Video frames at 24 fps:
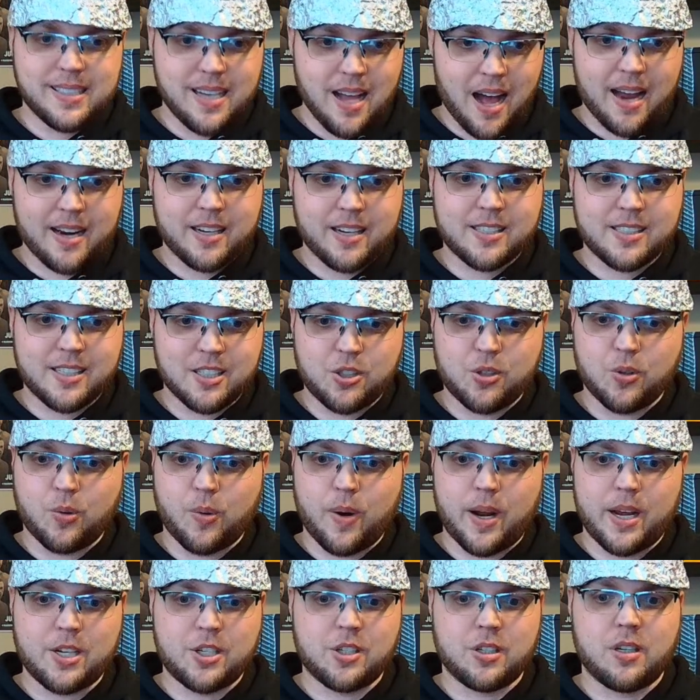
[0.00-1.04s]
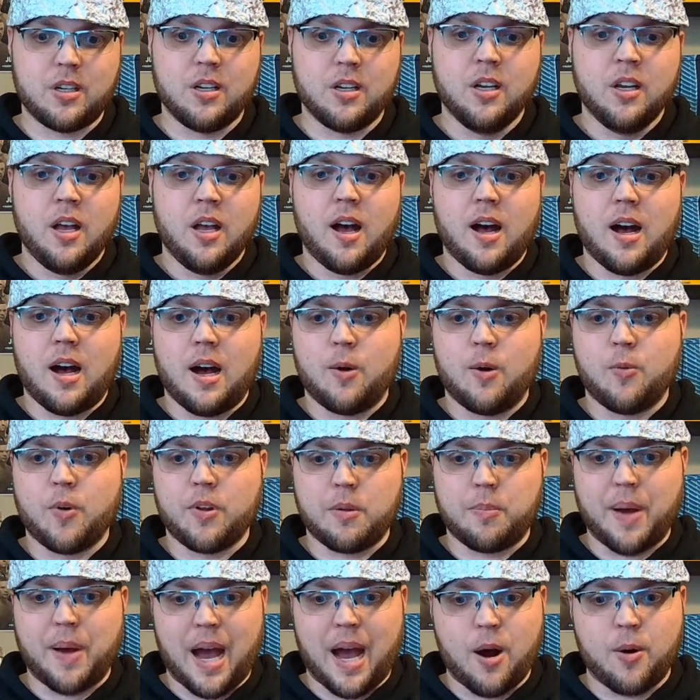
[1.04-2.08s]
not a situation where
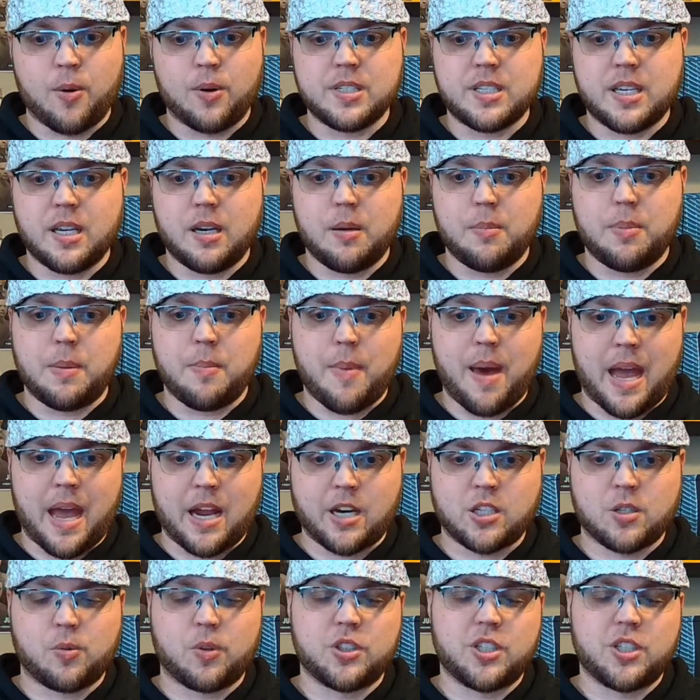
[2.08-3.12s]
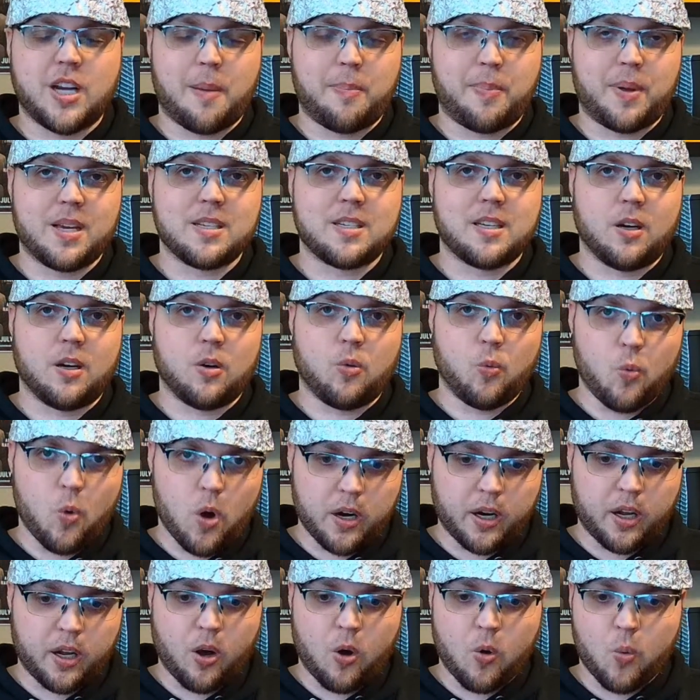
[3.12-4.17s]
the power is going to be matched, where Chepe is going to
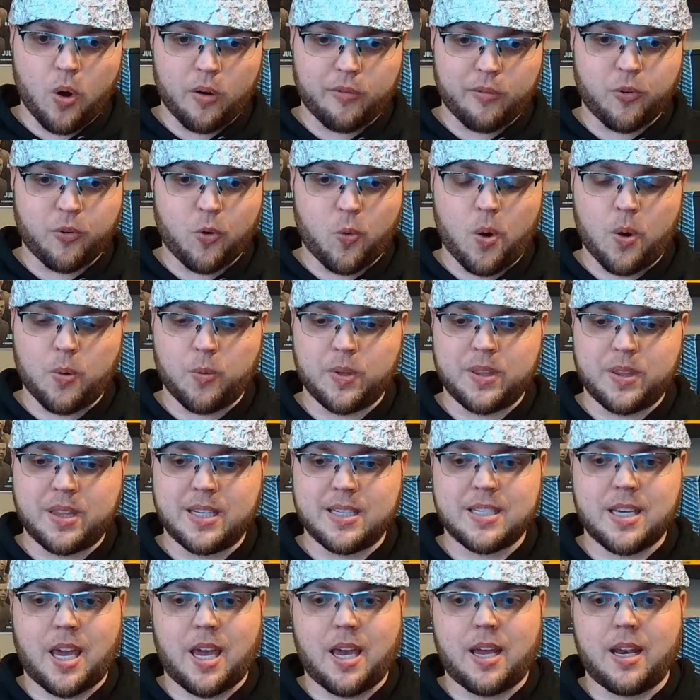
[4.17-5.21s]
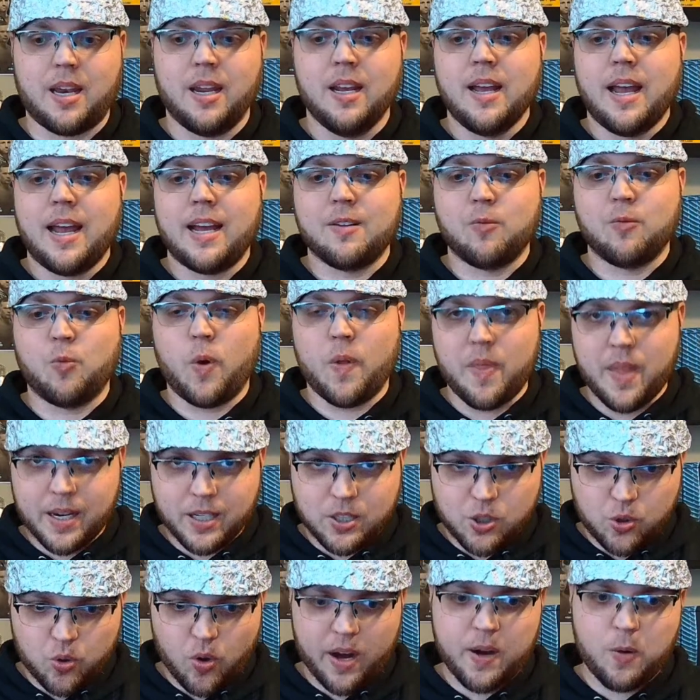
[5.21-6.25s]
want to go one for one with this kid. And when they
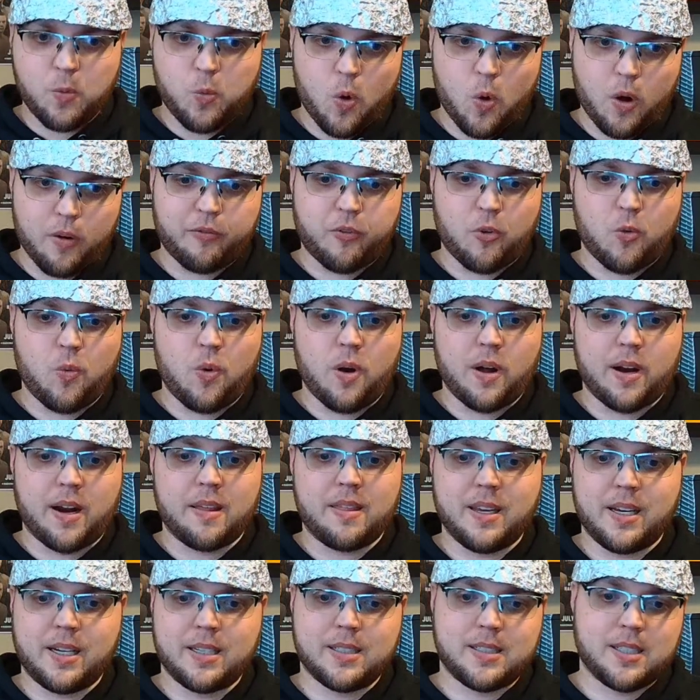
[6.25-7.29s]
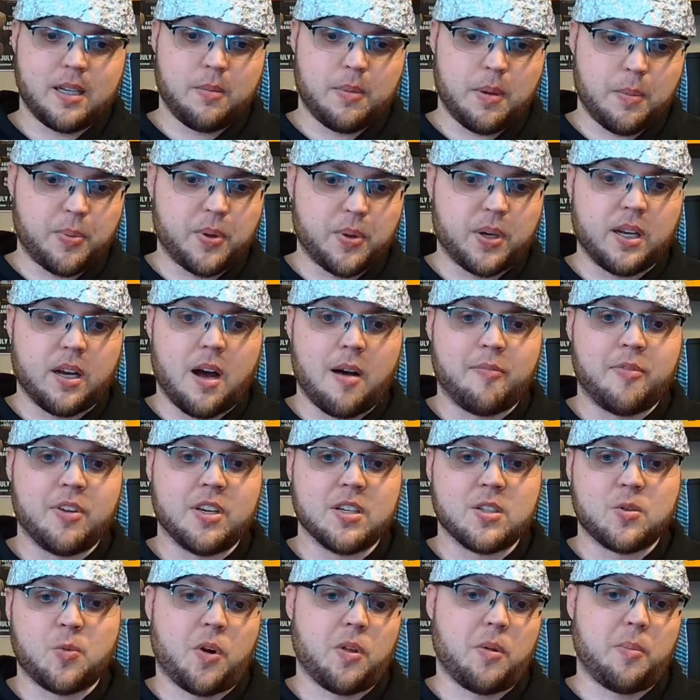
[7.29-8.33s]
trade one for one, I think it's going to be pretty
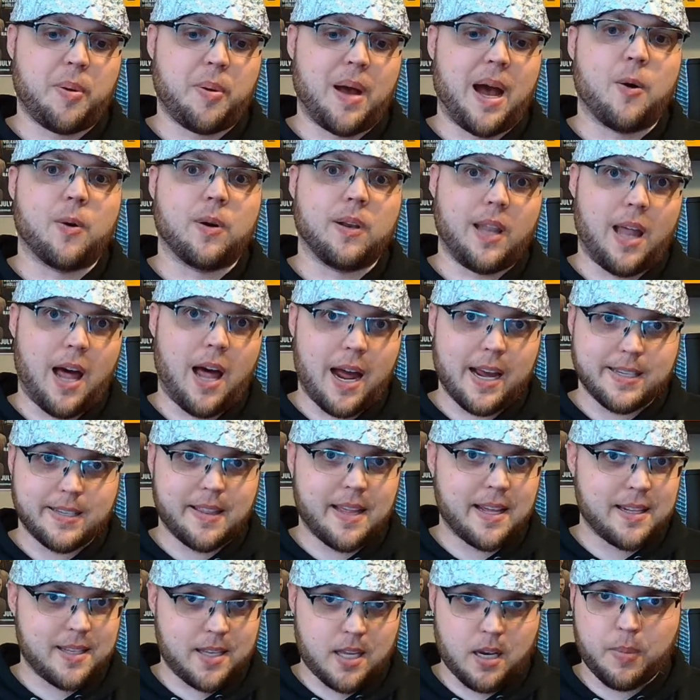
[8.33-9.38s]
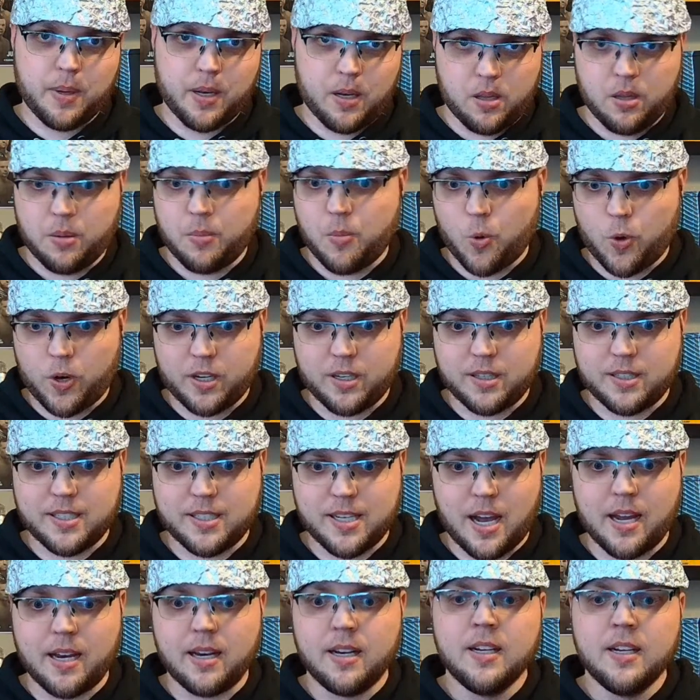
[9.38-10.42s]
obvious where the power lies. And that's going to be on the Morgan
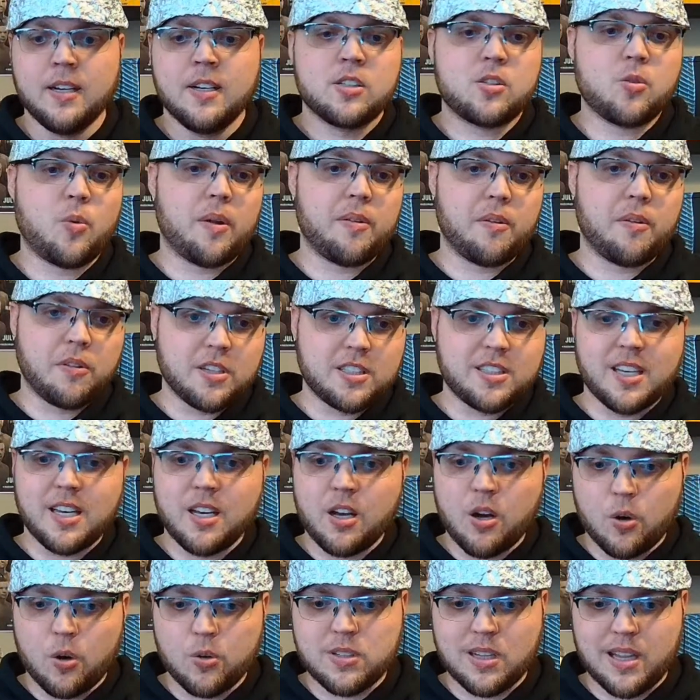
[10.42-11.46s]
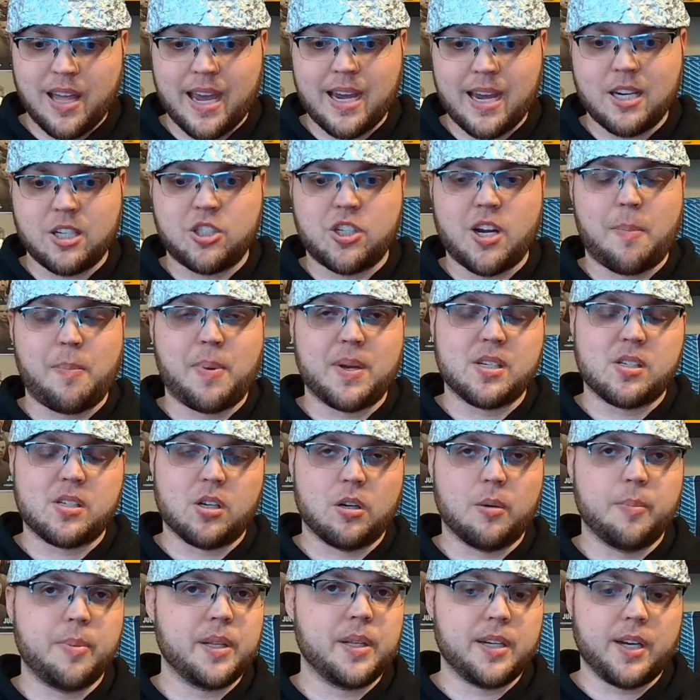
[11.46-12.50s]
side. So whether this thing goes late and Chepe's
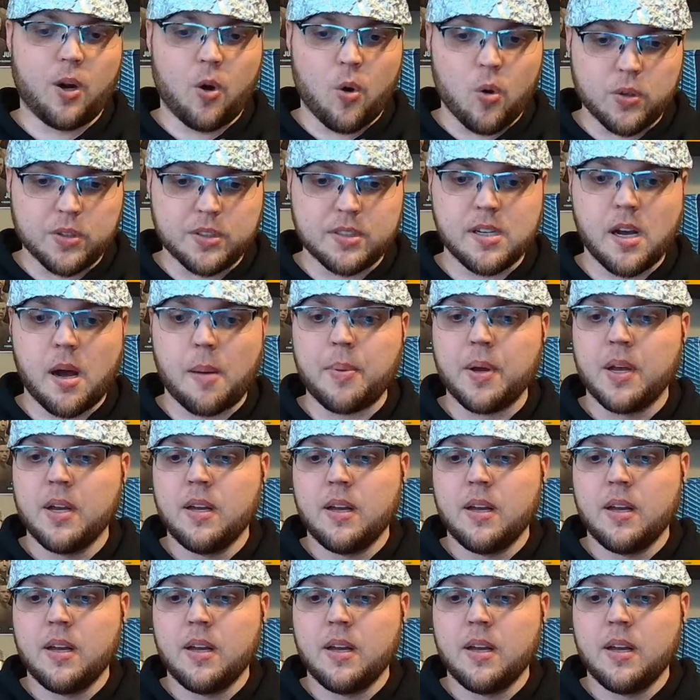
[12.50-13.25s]
durability holds up,